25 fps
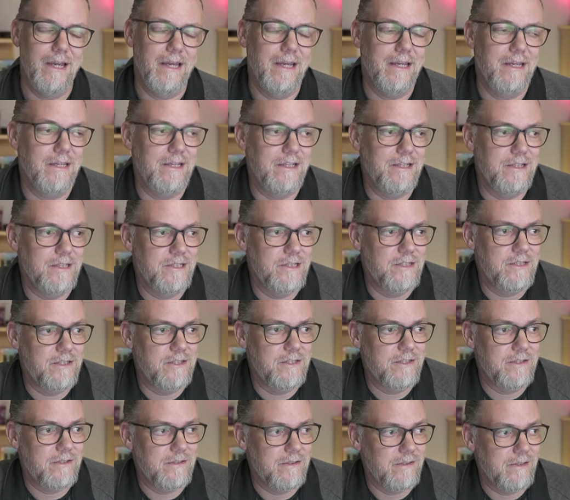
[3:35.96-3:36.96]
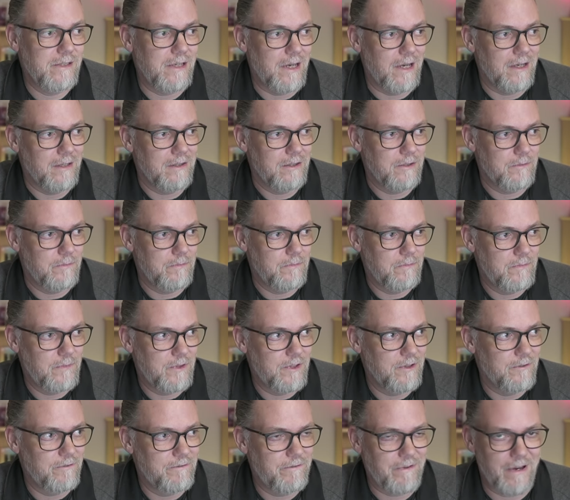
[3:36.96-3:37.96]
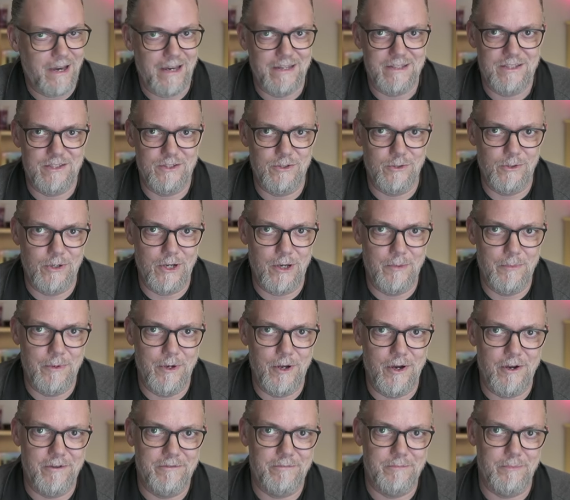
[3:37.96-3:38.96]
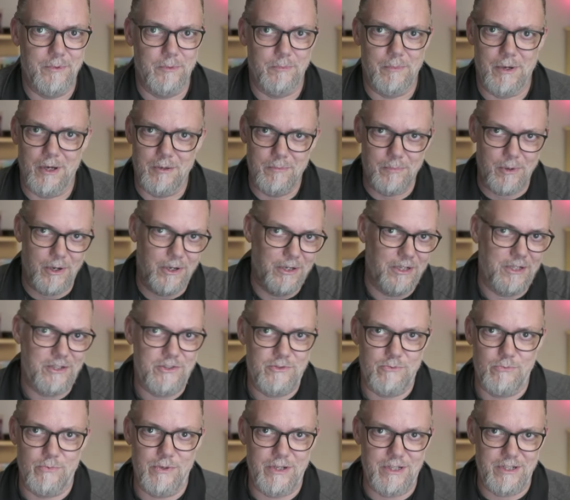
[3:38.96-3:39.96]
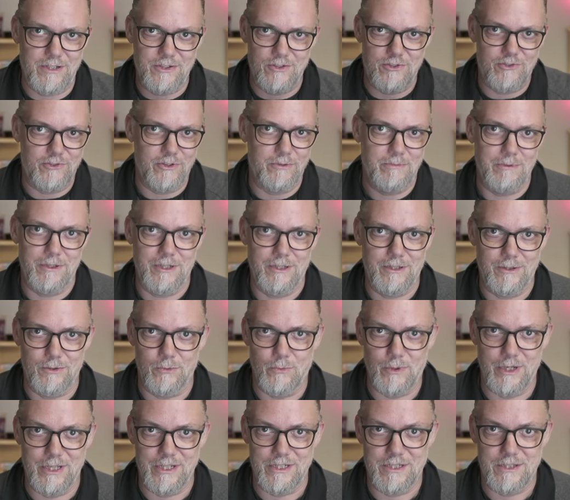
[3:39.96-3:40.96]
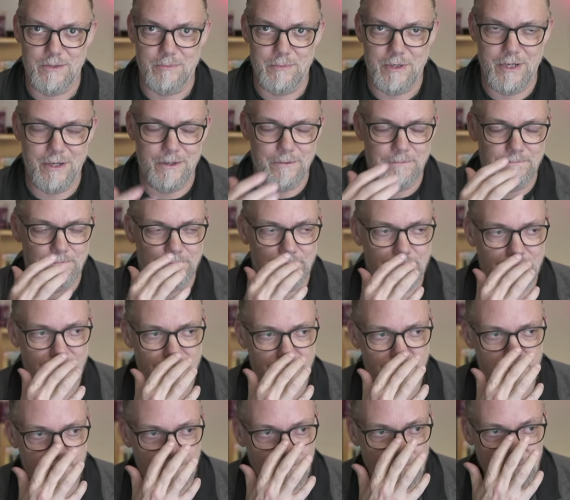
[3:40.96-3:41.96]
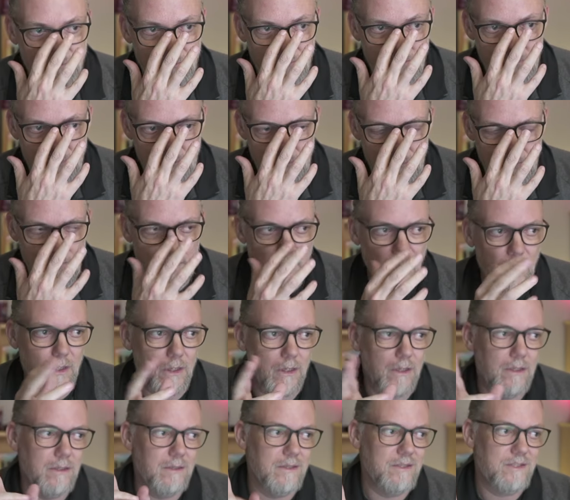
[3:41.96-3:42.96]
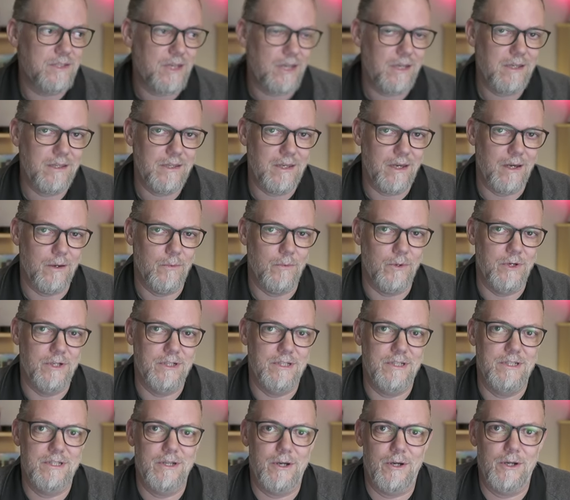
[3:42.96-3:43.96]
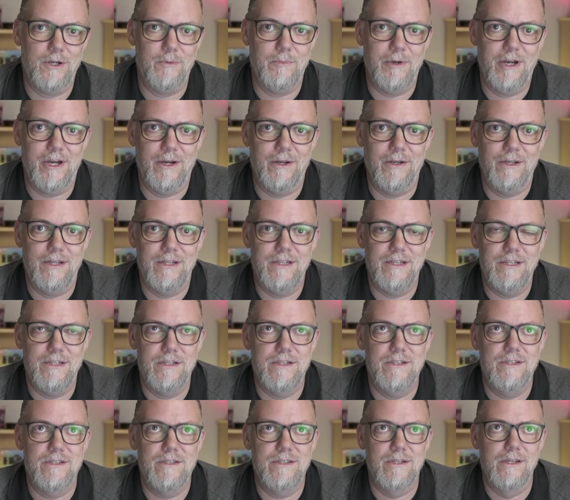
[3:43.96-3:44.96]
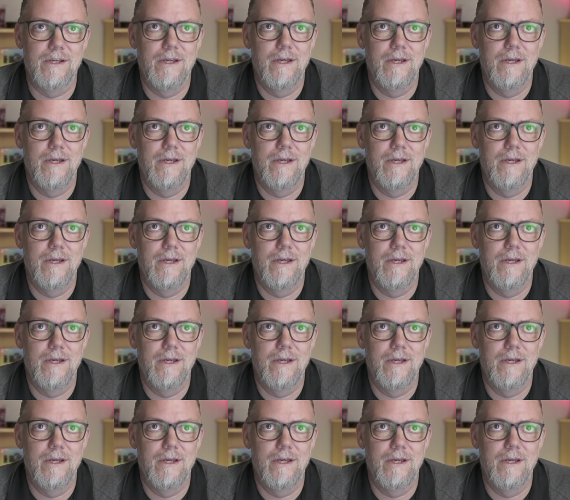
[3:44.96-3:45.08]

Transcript: is, yeah, the, the fat is still coming off, but my body's redistributing the weight somehow. The second thing I wanted to talk about is,